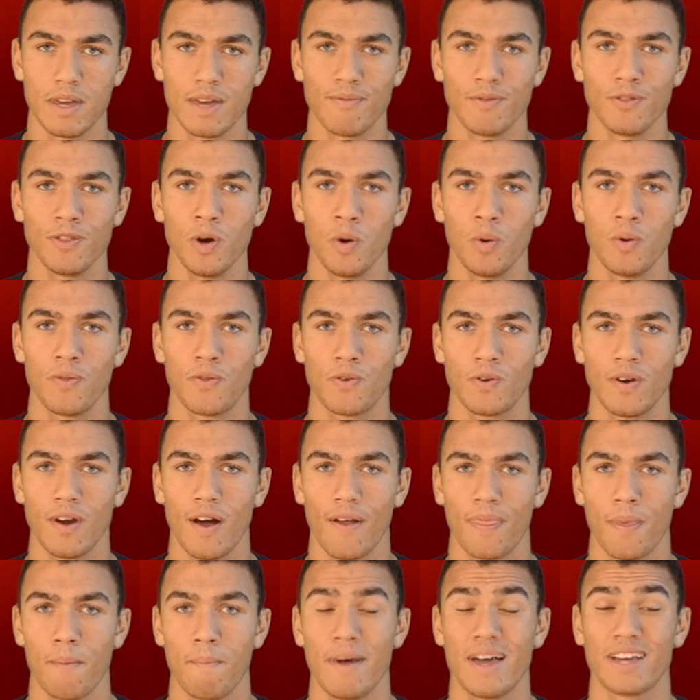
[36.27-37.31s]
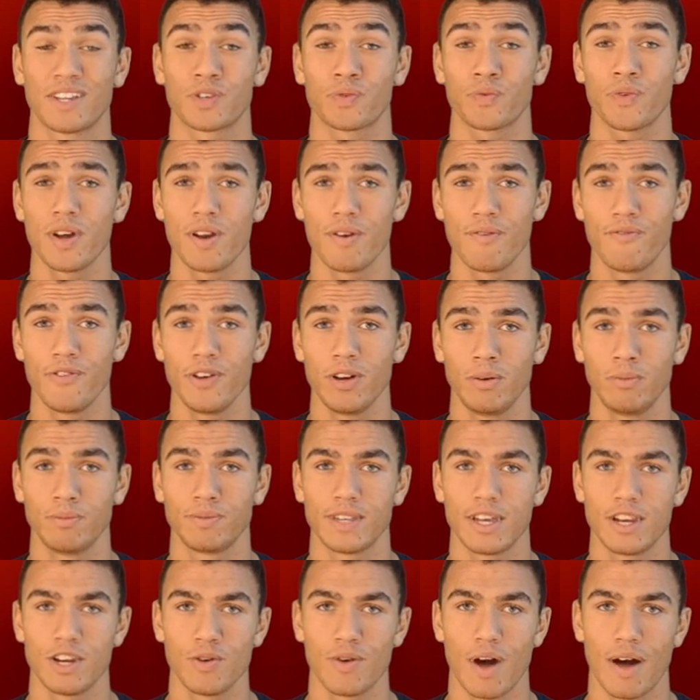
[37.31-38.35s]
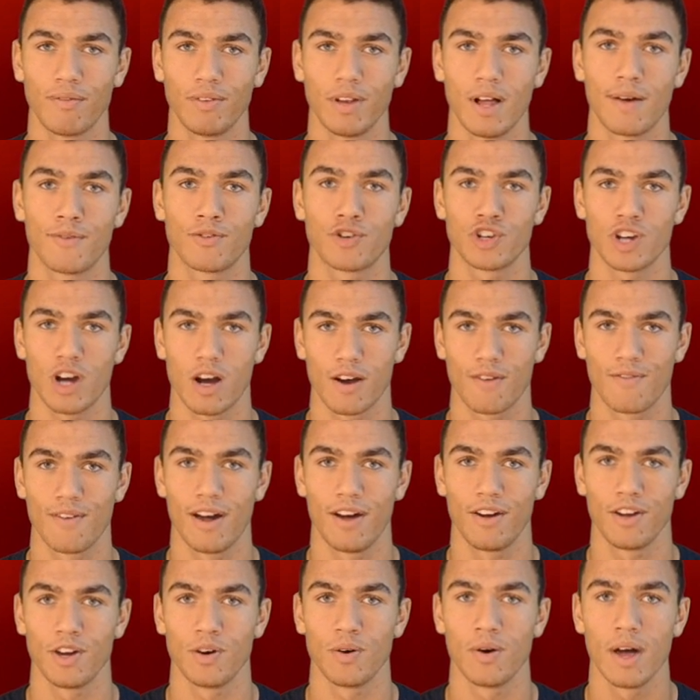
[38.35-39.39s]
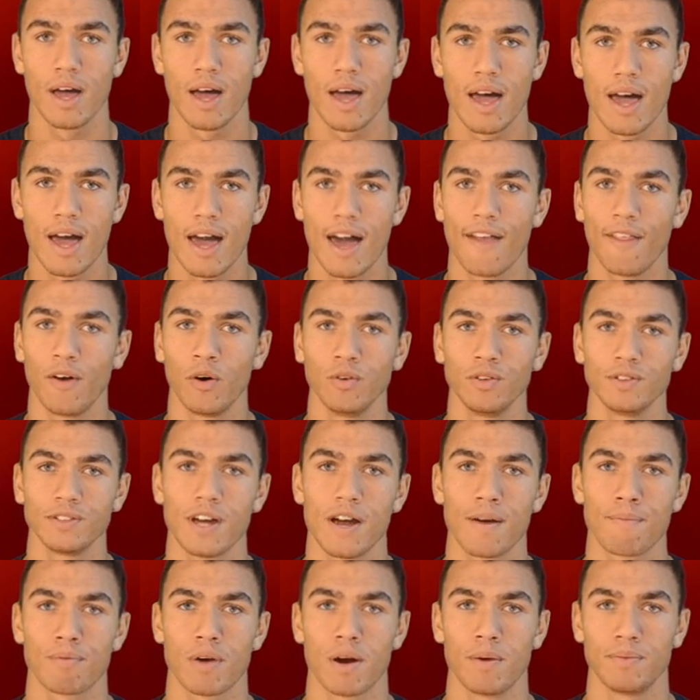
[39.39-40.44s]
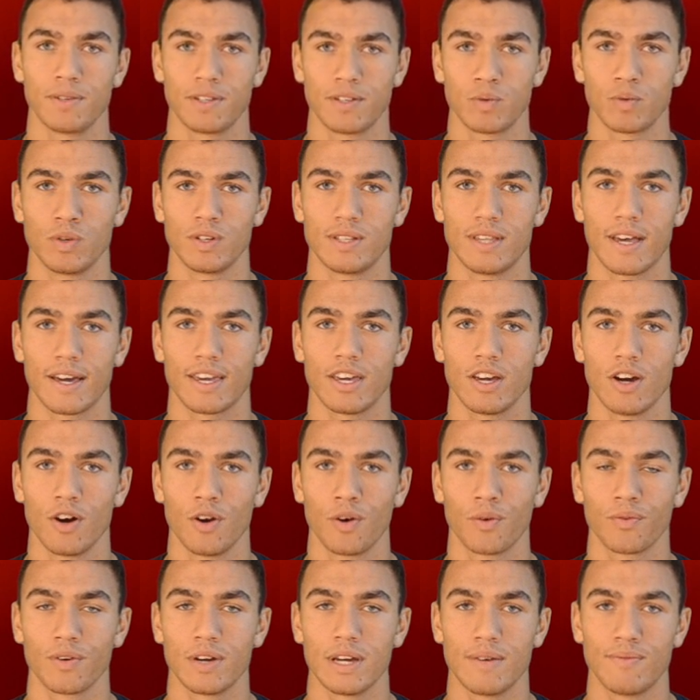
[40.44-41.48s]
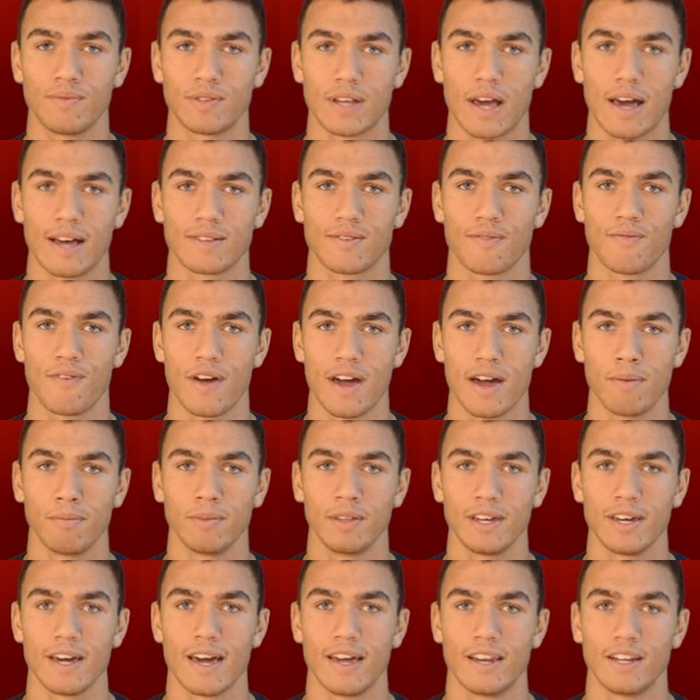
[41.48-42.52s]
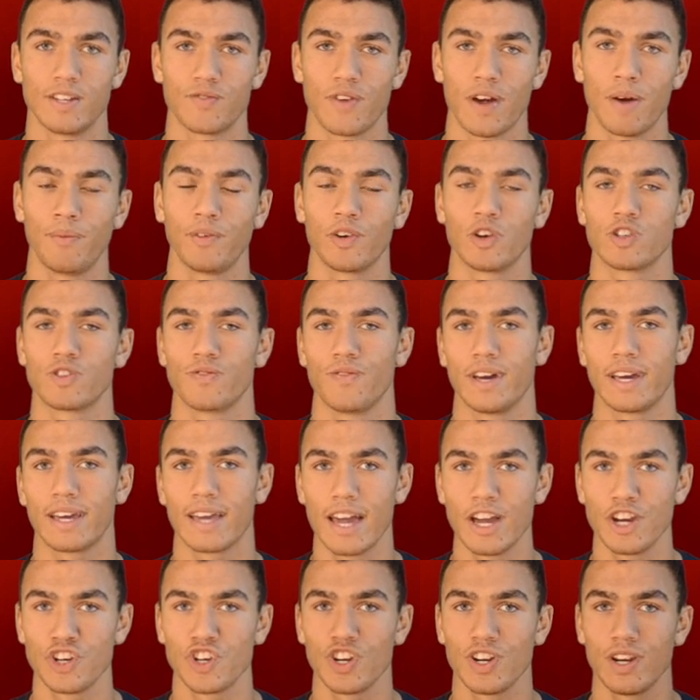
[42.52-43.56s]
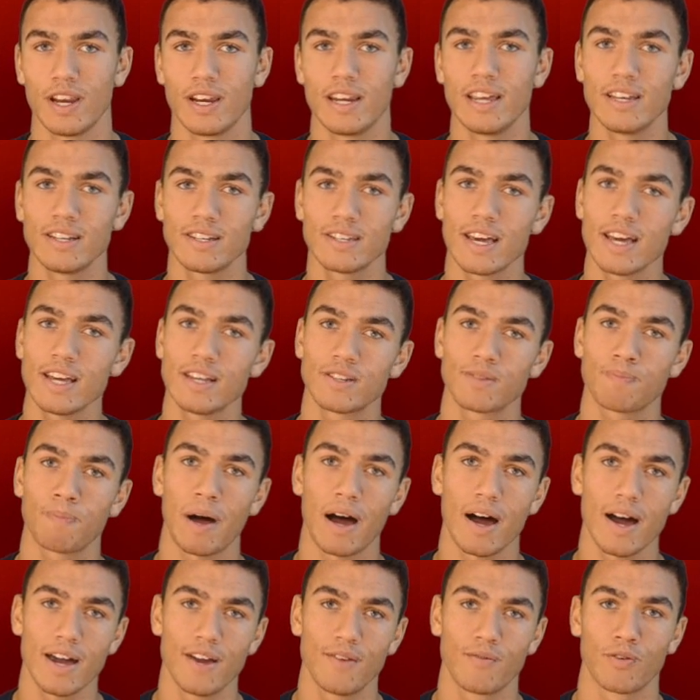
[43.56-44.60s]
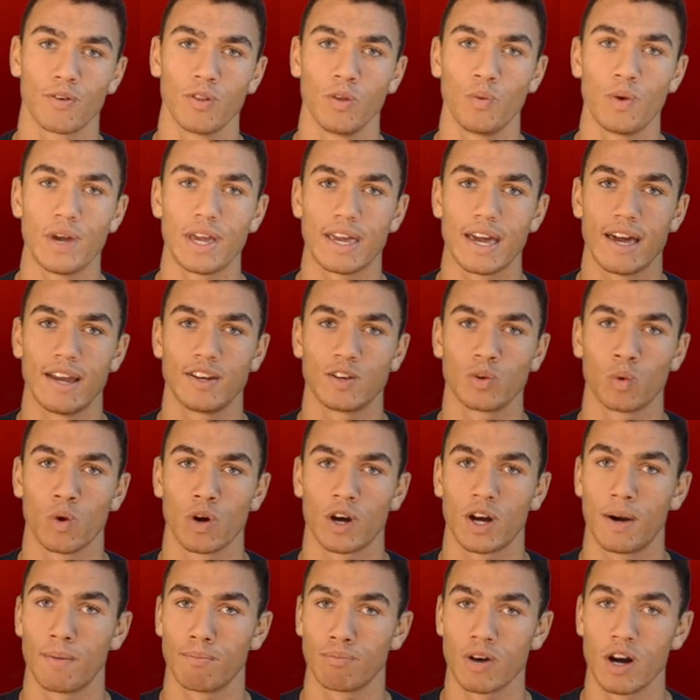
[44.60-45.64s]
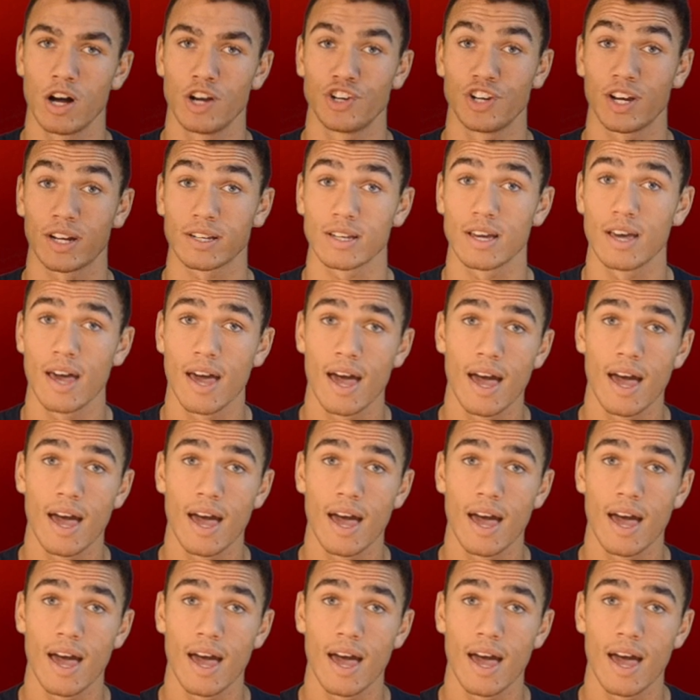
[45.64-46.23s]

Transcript: Even though they're not the best written films, they do have a lot of shock value. And the whole entire premise was that Keanu Reeves has a family, and his family goes on vacation, and he stays behind for the weekend to work on a project.